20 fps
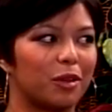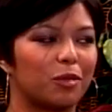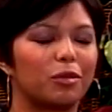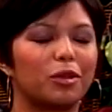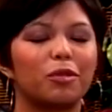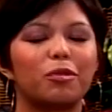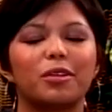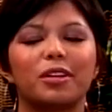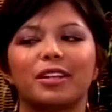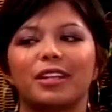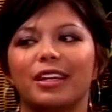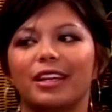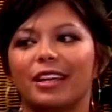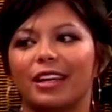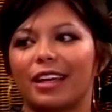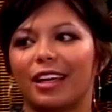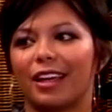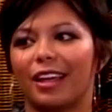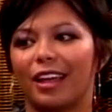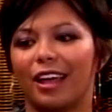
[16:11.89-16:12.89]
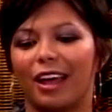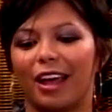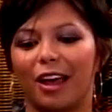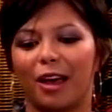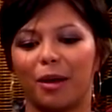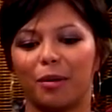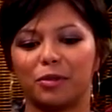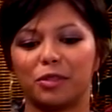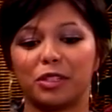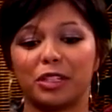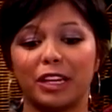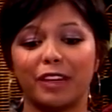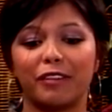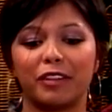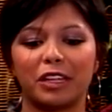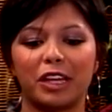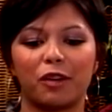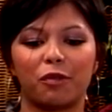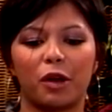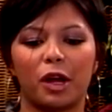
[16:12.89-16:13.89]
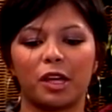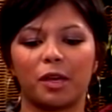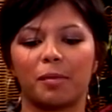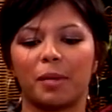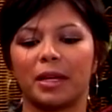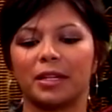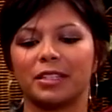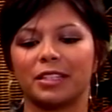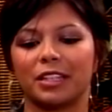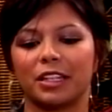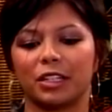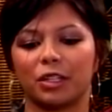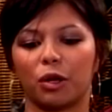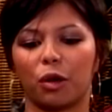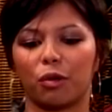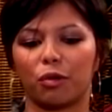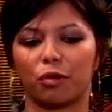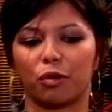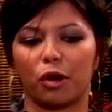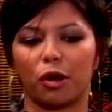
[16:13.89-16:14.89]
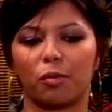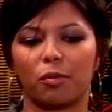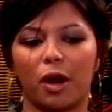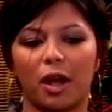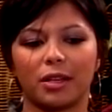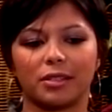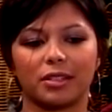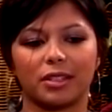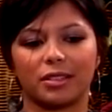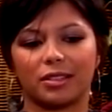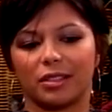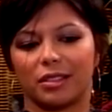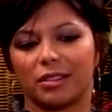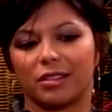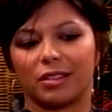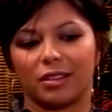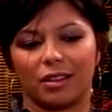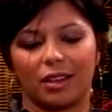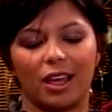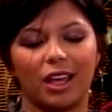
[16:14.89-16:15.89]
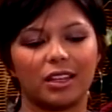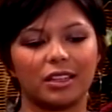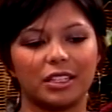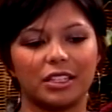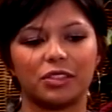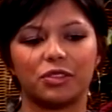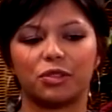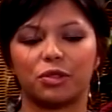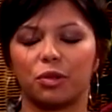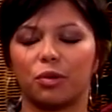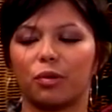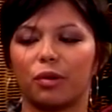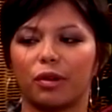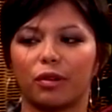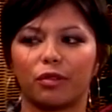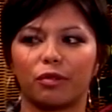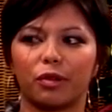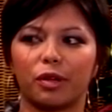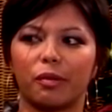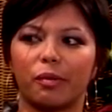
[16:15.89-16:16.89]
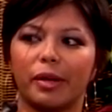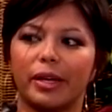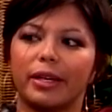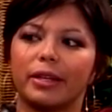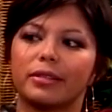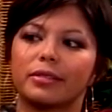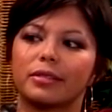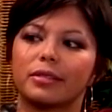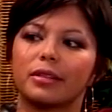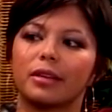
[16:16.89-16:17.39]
We really, to even get recommended and go through our process, it's at least 2 or 3 weeks,